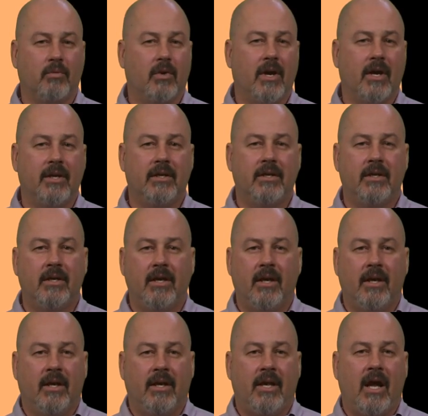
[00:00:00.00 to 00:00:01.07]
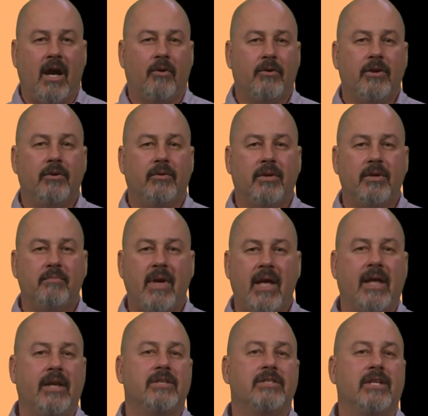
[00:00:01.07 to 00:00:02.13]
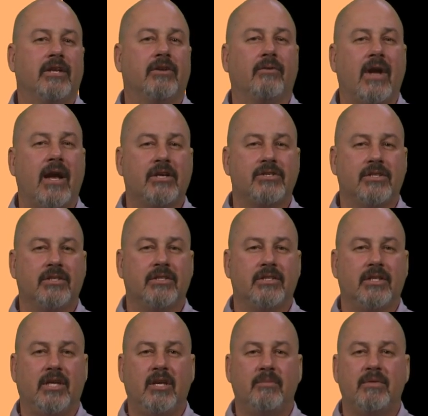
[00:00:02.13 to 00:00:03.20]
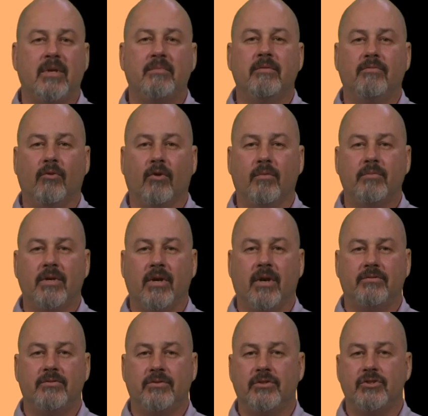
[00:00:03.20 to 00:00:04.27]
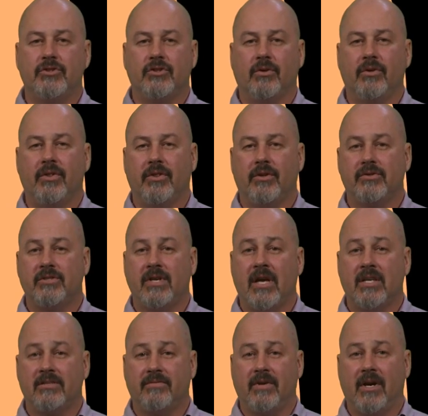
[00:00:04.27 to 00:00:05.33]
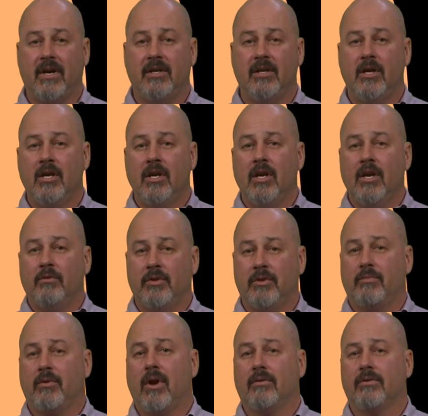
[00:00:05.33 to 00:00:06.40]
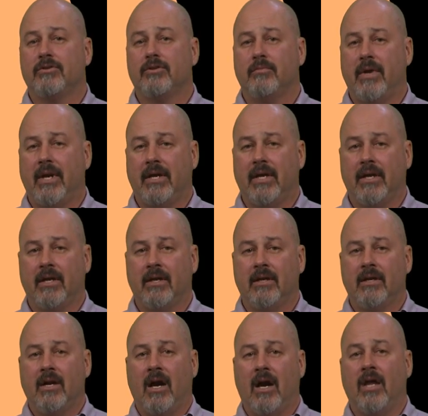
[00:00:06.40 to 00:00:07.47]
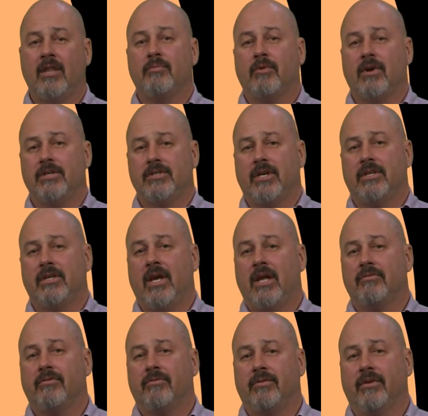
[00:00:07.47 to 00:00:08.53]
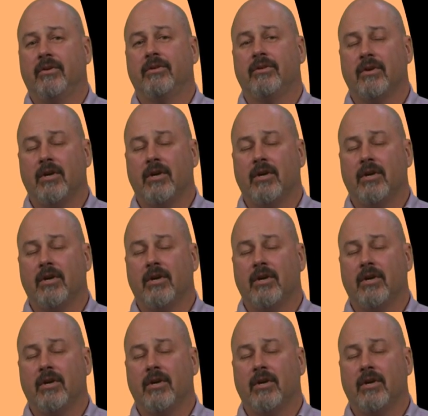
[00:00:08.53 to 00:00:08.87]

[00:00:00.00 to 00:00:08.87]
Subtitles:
why? And how are you going to manage the interaction to keep them informed enough to ensure that they're satisfied with the progress you're making on the project and fulfilling their